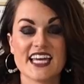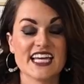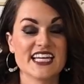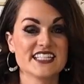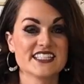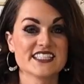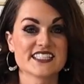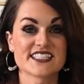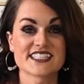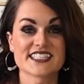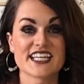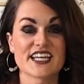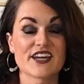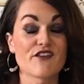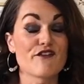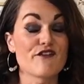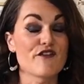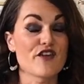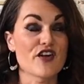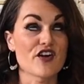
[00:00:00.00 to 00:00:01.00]
It doesn't take
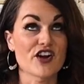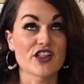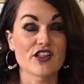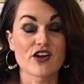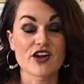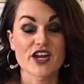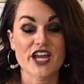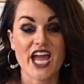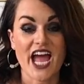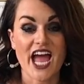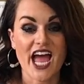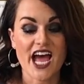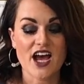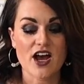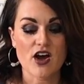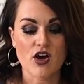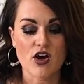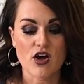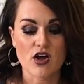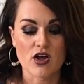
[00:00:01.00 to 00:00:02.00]
very long
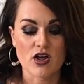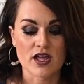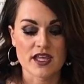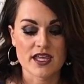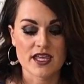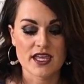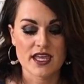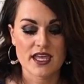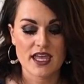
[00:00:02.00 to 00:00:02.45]
at all.